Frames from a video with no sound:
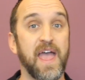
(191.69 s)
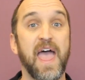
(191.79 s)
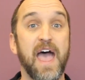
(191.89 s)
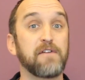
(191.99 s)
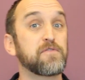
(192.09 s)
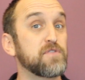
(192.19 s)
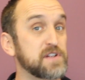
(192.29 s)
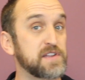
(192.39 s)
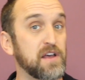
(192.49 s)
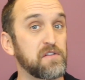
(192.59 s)
after
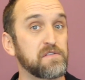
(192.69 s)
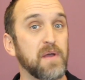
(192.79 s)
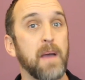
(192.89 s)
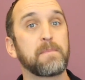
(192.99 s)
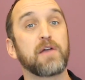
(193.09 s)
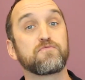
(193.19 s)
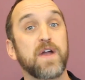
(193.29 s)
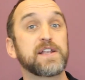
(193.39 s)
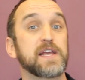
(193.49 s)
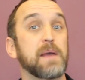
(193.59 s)
it sells by
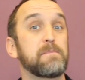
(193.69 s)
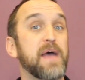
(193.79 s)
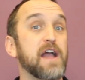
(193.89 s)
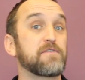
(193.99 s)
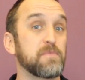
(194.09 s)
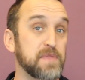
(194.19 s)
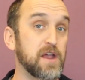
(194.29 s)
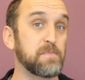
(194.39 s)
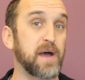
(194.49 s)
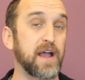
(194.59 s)
renting it back from
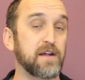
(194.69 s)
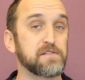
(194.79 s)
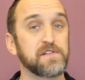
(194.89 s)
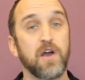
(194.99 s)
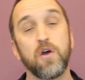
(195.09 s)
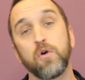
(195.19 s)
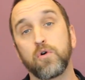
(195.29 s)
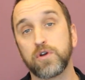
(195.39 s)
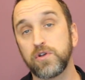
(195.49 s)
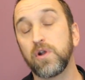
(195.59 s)
their buyers
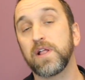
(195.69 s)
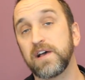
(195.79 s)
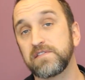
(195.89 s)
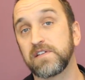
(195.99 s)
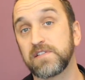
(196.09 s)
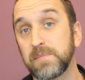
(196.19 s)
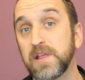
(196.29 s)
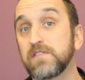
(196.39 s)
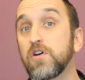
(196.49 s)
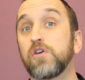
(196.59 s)
or utilizing something
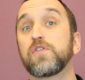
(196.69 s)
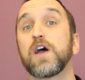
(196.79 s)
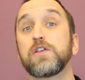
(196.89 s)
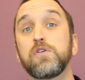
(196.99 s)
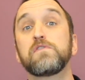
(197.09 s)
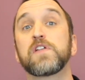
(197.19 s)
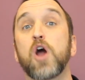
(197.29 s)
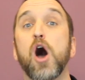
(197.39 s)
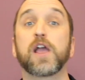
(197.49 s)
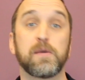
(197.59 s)
that's called a use
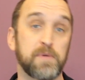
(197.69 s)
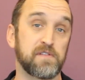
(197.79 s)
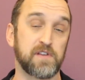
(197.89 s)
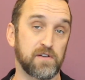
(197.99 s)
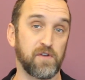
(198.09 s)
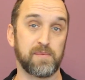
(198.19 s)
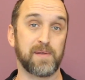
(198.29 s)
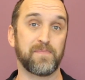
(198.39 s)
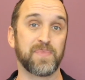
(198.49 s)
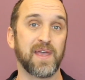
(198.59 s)
and occupancy
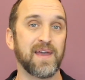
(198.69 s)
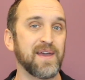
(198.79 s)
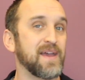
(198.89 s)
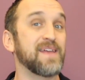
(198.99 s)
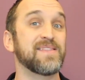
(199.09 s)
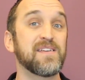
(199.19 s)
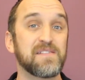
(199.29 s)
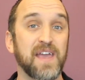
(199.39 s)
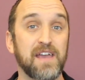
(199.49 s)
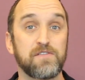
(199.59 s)
agreement. In
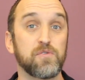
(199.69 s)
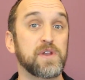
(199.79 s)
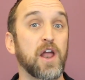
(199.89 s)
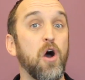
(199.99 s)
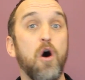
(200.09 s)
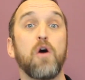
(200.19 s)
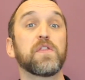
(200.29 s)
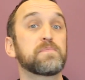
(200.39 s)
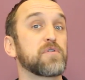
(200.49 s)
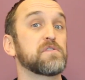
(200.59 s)
this case, you would get
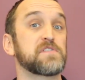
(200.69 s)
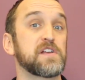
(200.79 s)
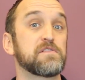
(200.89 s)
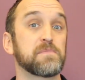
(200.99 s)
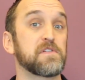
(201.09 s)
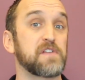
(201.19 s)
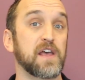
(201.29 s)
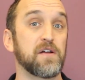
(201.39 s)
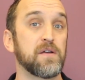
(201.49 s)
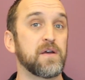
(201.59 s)
all the proceeds from the
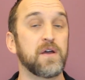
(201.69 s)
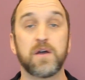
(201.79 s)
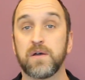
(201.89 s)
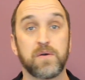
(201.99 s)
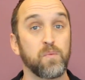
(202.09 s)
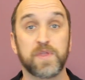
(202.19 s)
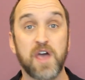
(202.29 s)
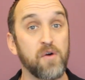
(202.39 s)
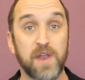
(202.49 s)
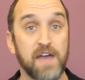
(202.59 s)
sale
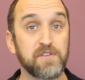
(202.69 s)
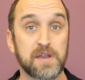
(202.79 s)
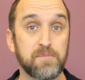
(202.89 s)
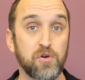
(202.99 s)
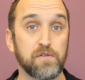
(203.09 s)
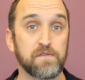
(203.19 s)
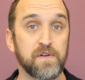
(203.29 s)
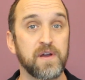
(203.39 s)
without having to move,